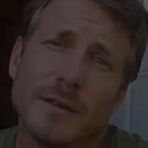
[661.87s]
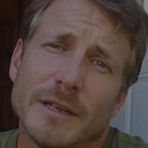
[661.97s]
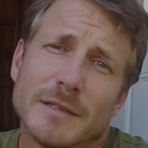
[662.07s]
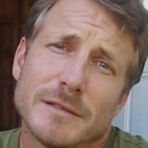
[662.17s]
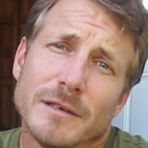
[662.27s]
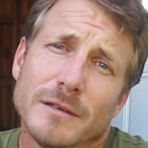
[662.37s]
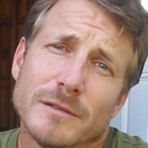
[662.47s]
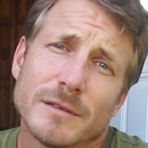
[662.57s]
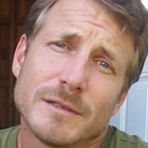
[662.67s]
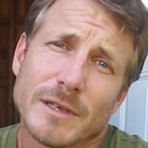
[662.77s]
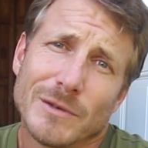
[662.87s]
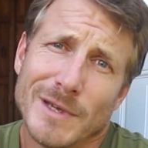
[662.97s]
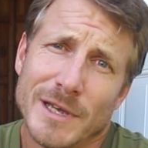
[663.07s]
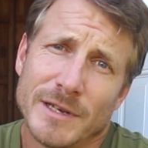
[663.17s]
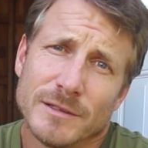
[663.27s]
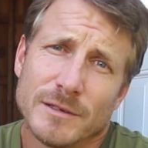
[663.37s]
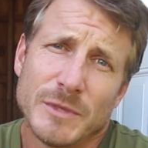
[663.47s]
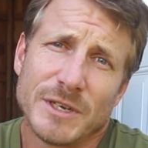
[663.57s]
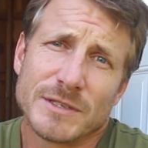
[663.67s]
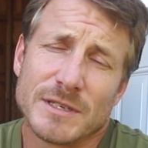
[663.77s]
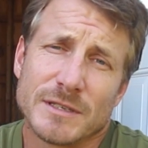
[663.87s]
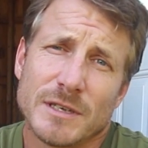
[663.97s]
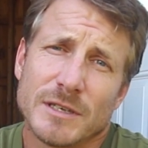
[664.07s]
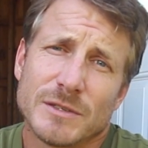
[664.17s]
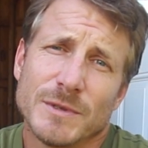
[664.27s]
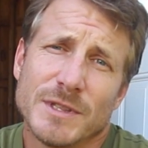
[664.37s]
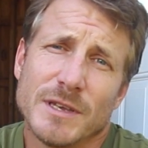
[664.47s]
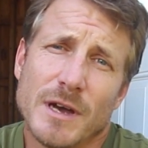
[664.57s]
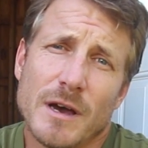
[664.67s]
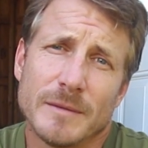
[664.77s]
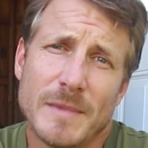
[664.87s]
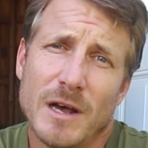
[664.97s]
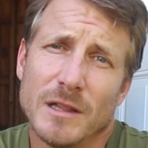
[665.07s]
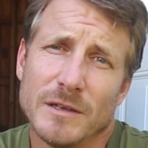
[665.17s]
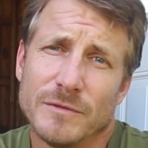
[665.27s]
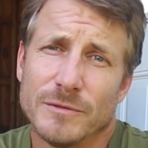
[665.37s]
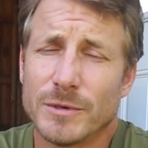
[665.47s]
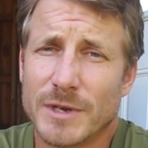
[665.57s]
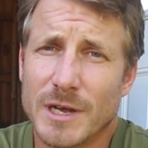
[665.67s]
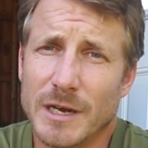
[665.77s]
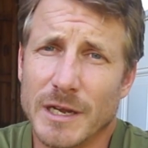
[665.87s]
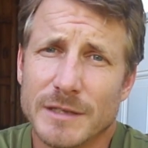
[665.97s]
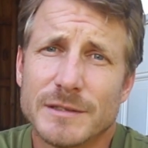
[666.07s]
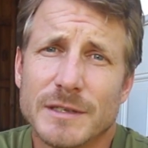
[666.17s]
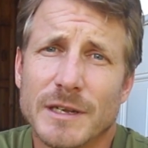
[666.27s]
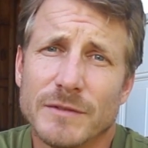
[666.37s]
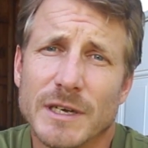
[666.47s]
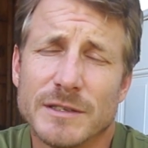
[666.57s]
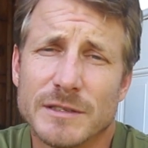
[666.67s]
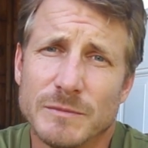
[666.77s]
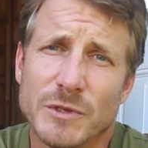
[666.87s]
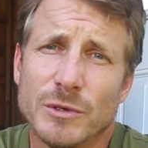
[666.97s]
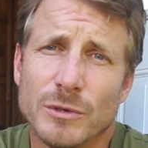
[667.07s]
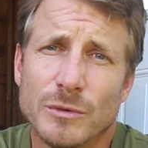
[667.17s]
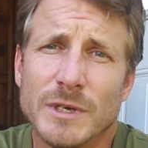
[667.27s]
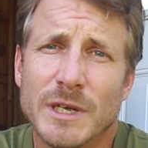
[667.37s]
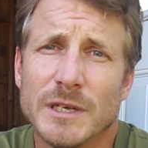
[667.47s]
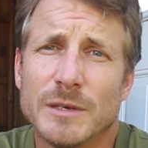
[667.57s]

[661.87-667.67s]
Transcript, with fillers: right, so it looks like we had a little bit of success with the autumn olive root cuttings, and I've got some new